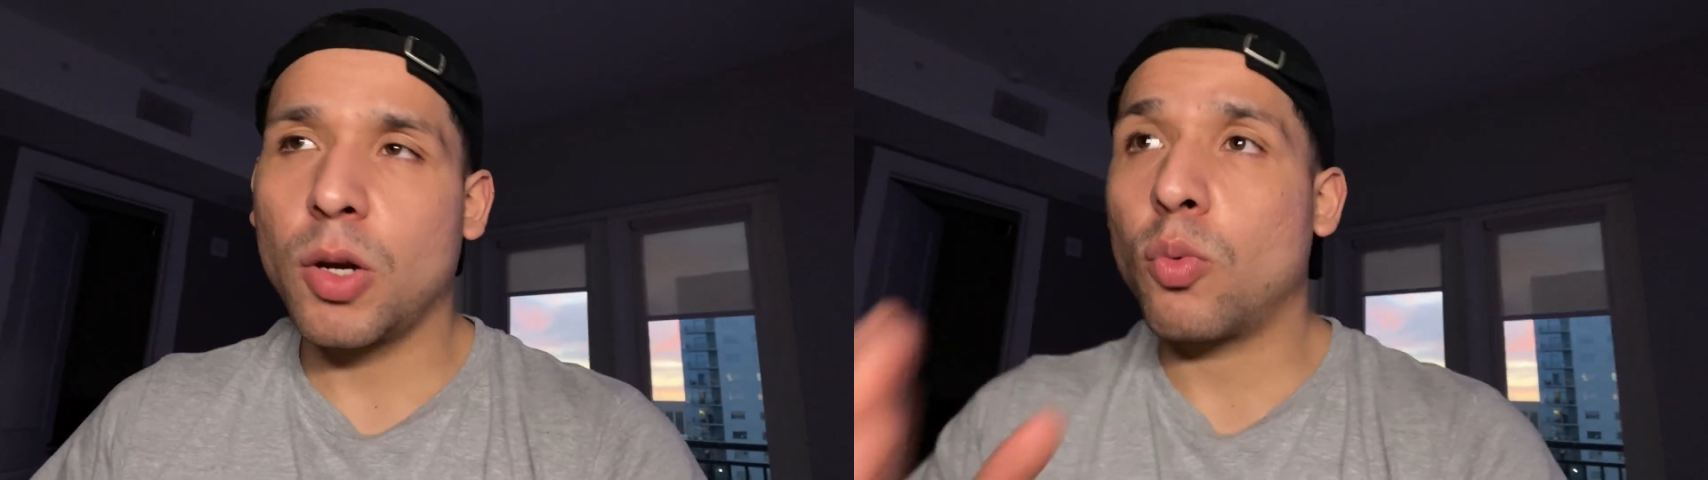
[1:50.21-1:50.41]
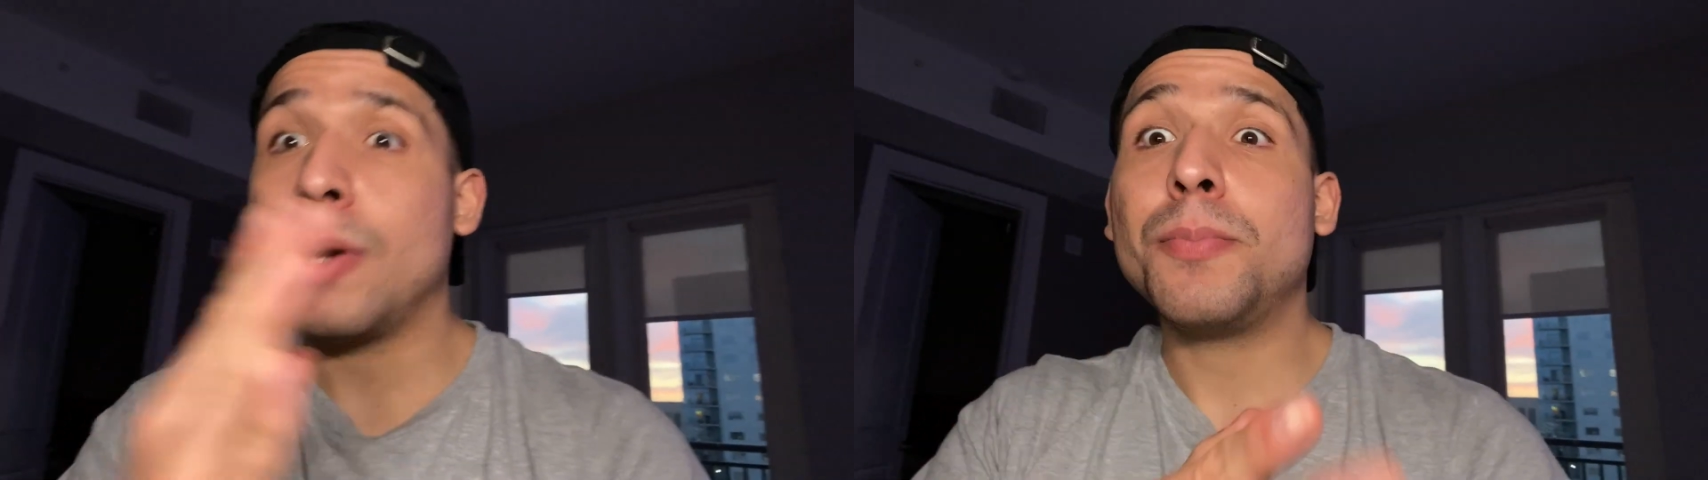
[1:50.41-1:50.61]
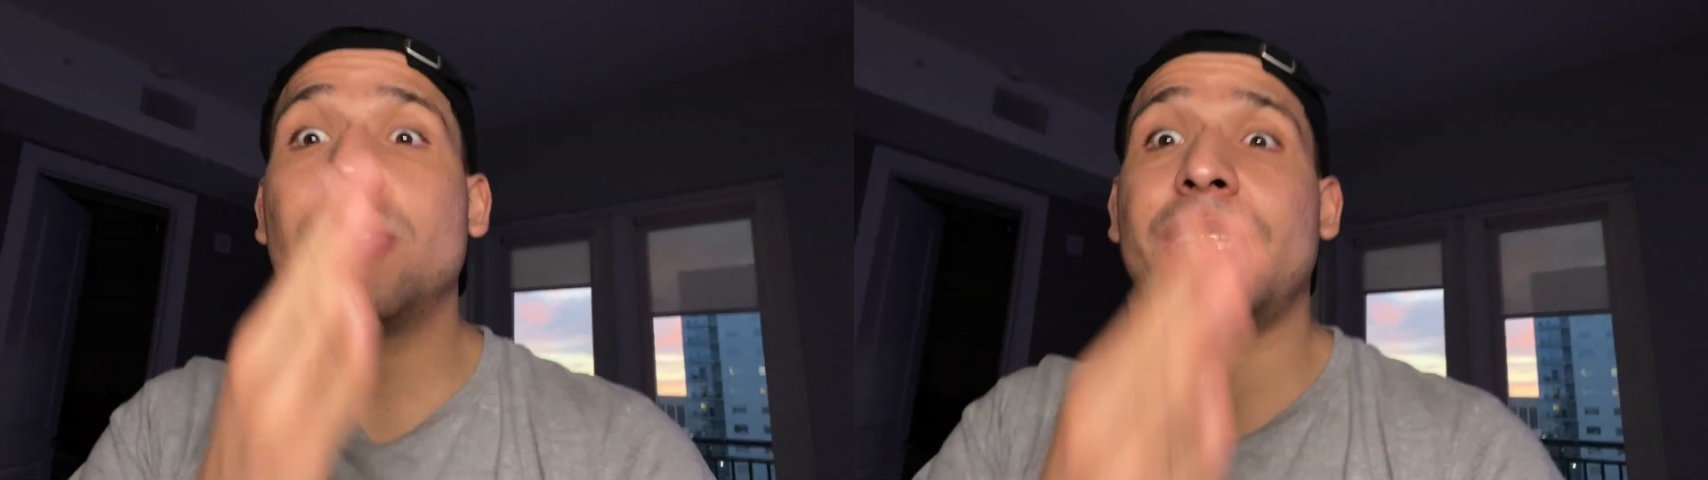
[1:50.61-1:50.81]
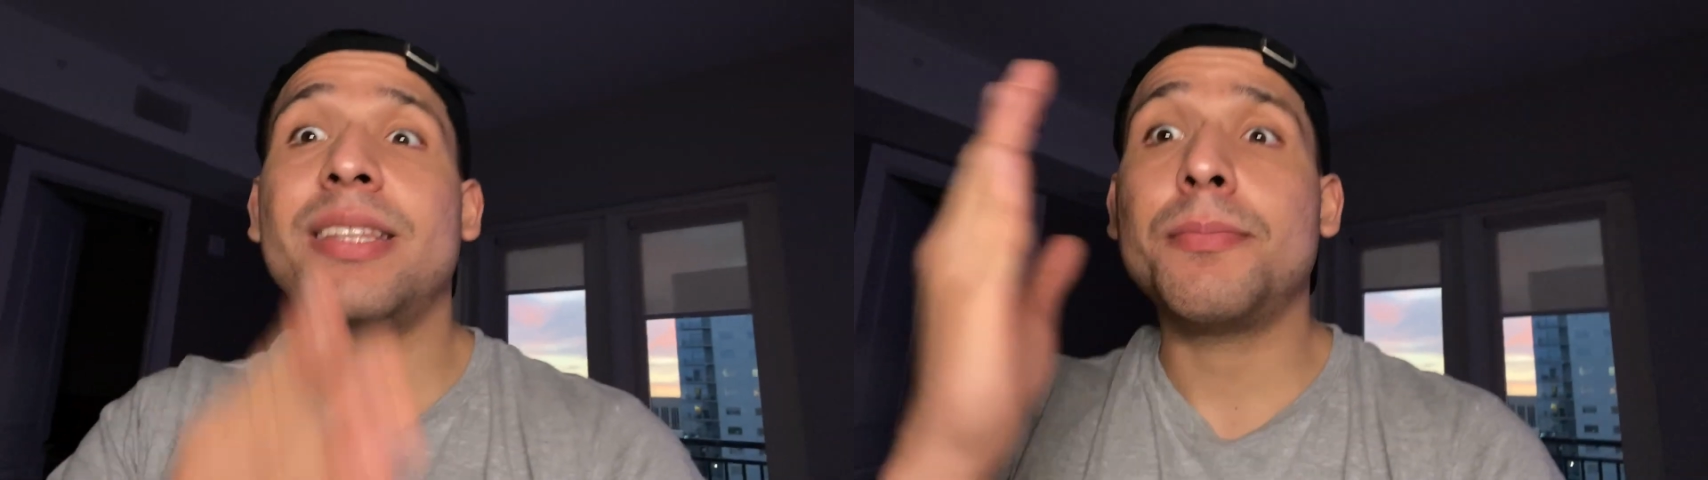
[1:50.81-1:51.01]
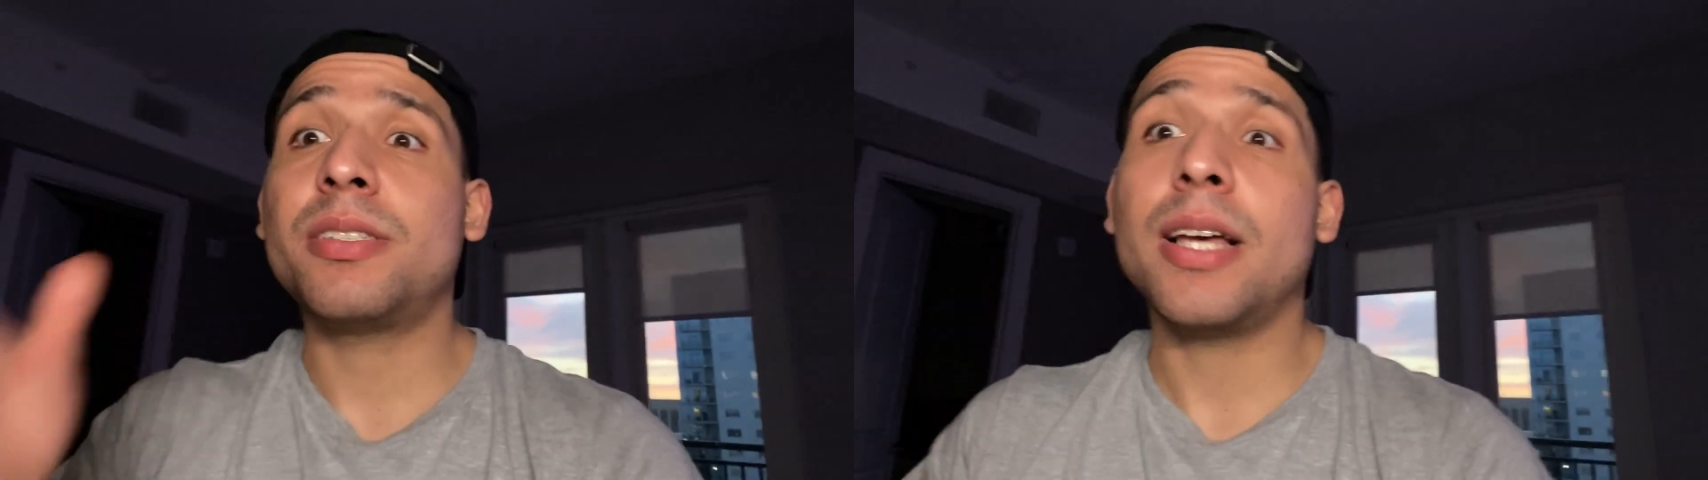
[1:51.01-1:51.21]
Ripple said
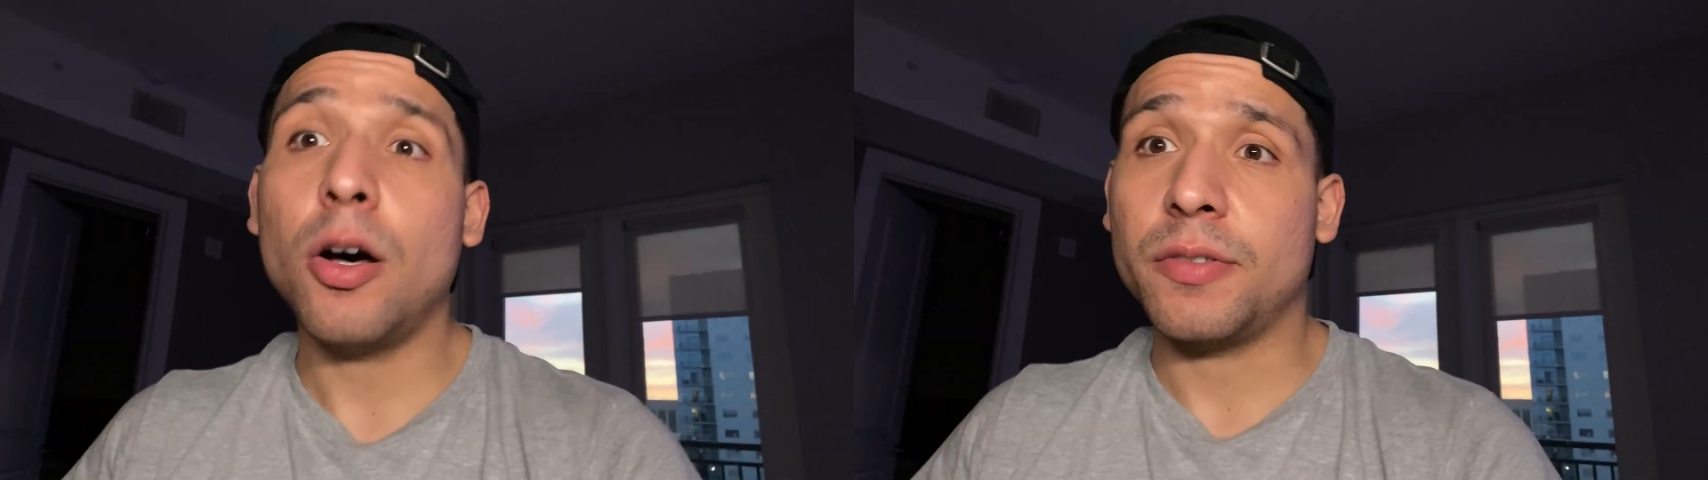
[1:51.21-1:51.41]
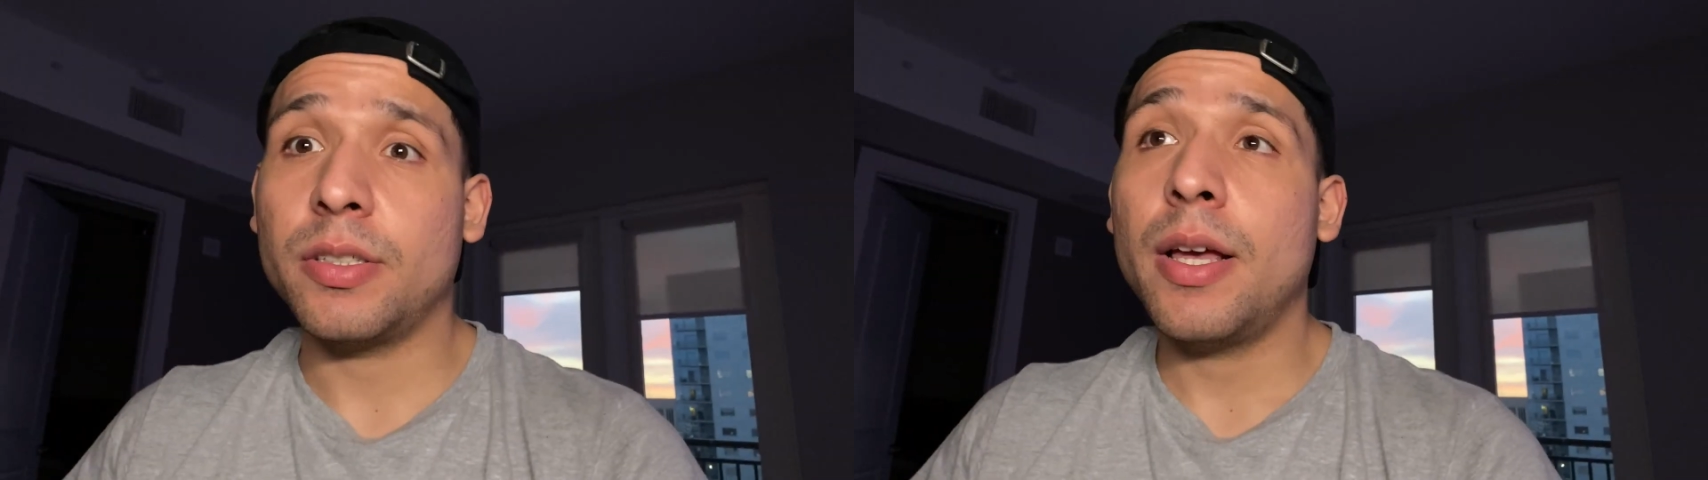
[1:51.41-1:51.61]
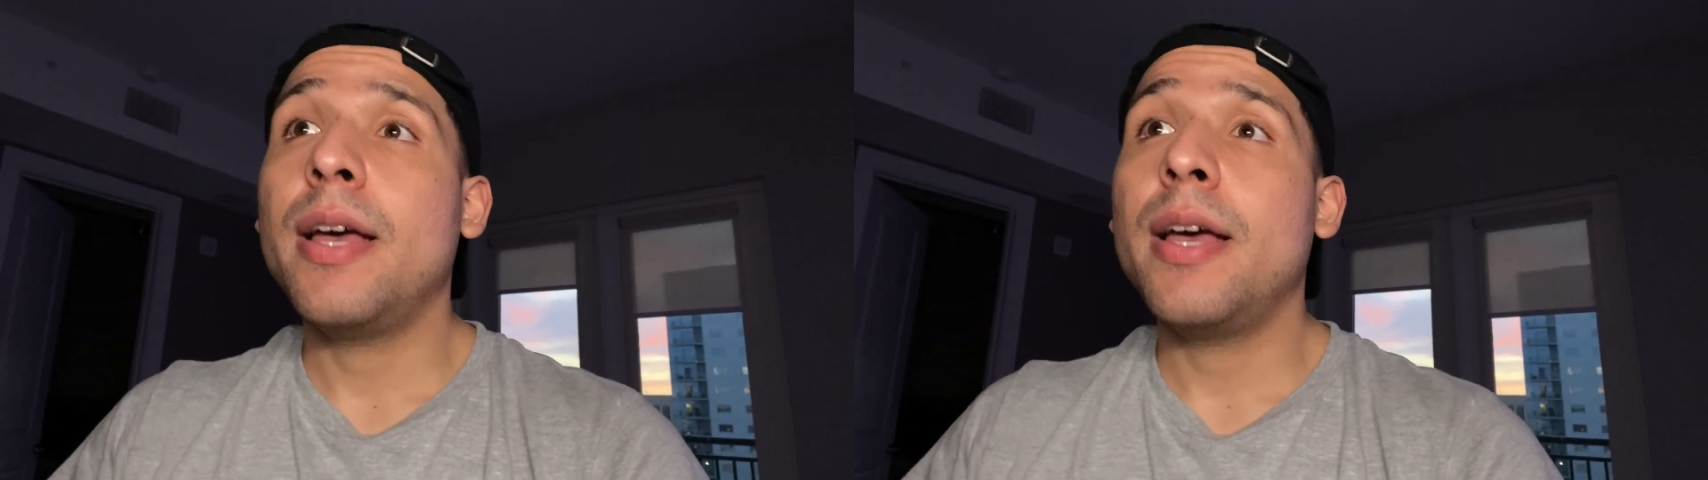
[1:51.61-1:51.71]
themselves,